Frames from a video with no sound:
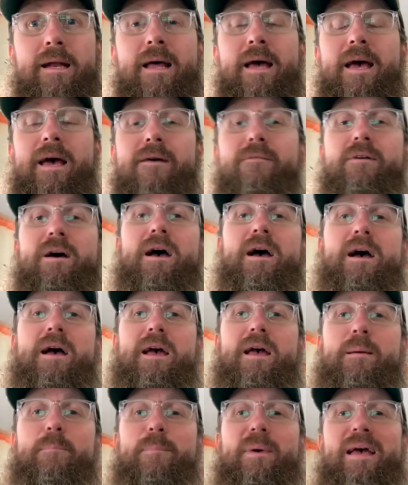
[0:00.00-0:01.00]
have
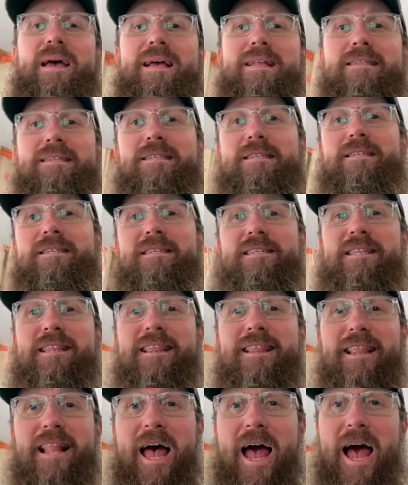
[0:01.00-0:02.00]
I been
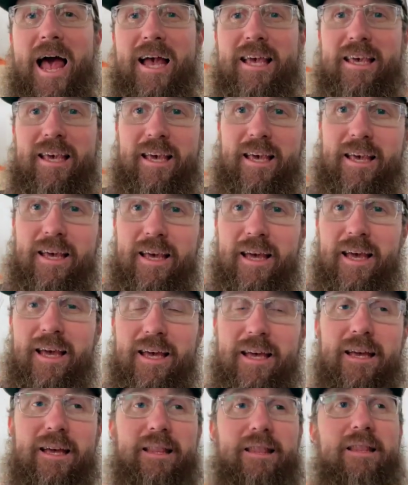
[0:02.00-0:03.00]
slacking
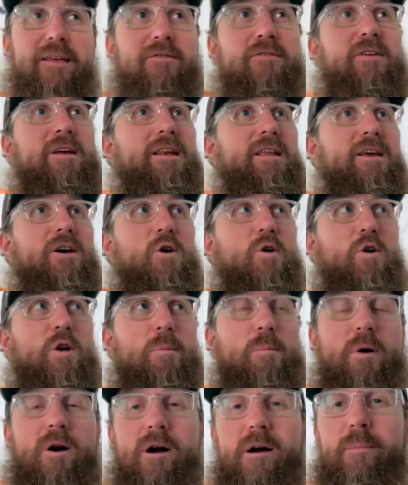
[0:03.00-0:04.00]
in the video
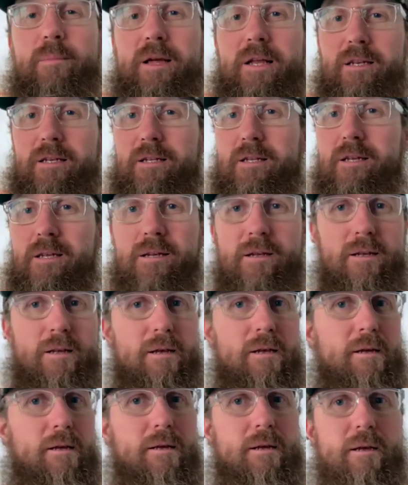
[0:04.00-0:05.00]
department.
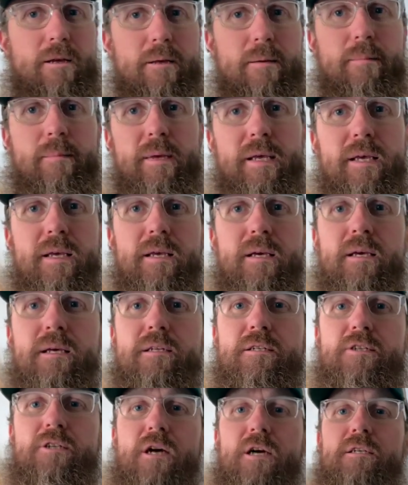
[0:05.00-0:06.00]
Me
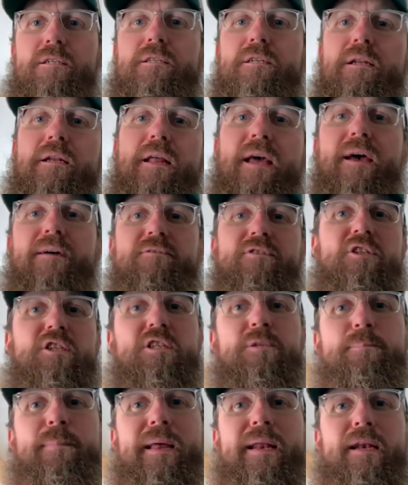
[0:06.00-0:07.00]
and Justin have
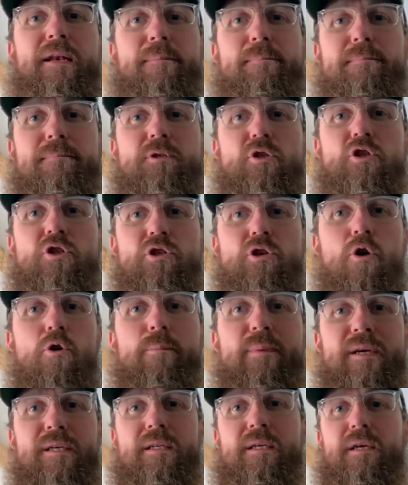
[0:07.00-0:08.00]
just been so
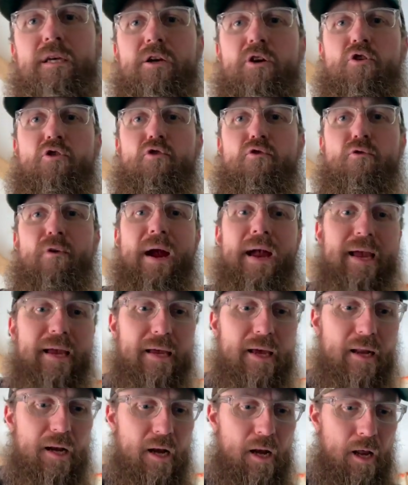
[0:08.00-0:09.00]
busy
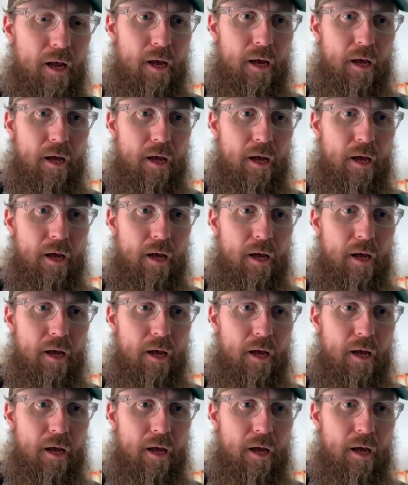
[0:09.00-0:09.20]
cranking